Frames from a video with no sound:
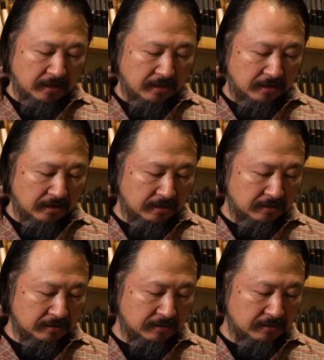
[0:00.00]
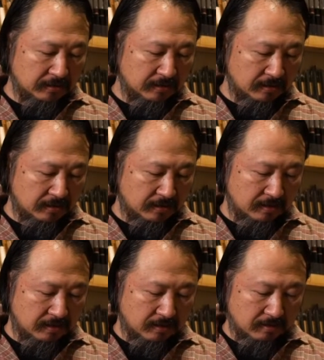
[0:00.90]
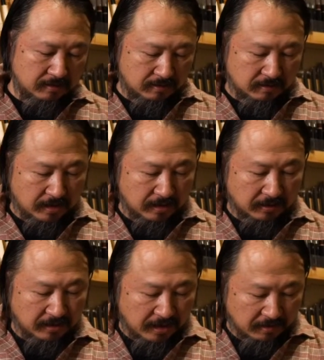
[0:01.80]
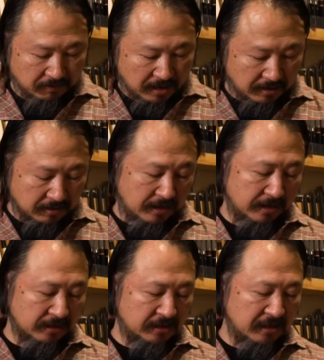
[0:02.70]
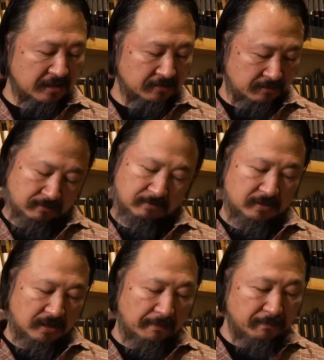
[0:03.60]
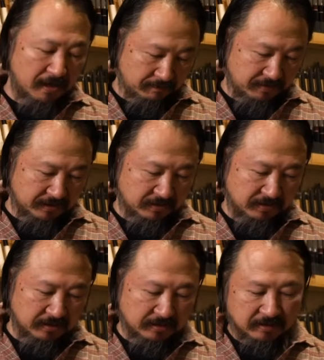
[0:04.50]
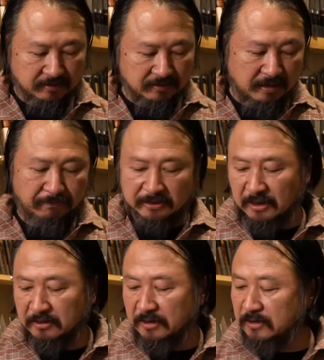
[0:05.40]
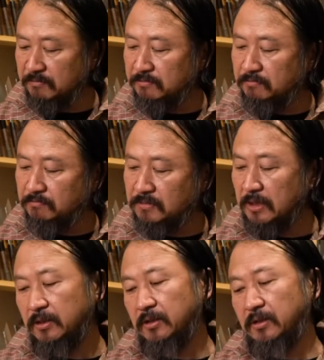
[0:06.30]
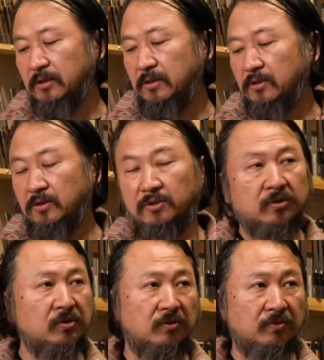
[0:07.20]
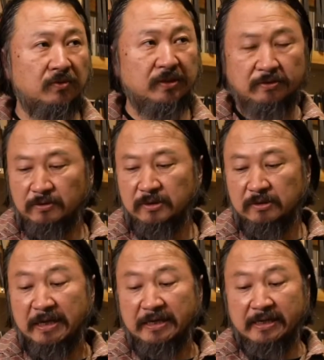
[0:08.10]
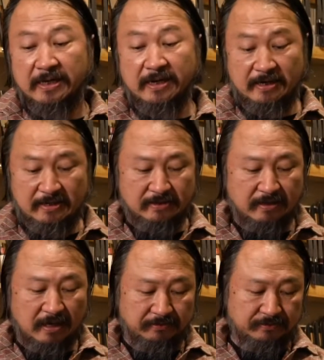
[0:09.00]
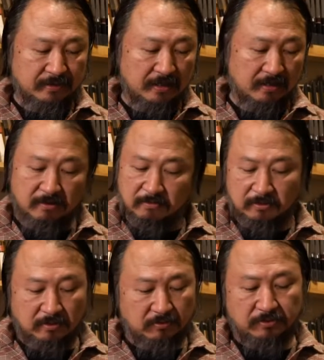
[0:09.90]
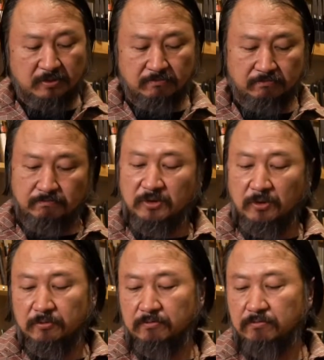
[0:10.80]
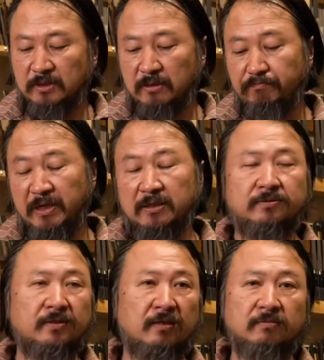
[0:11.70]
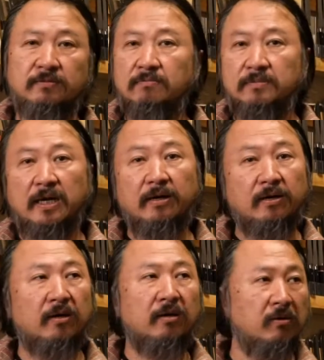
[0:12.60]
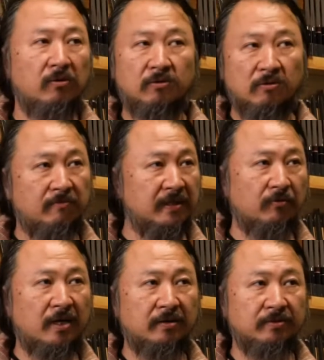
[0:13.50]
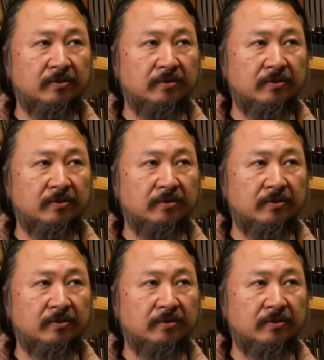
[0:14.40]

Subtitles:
his like a name and like a serial number. Basically, this is number 37. So it's very rare knife from the big firm from all over the world.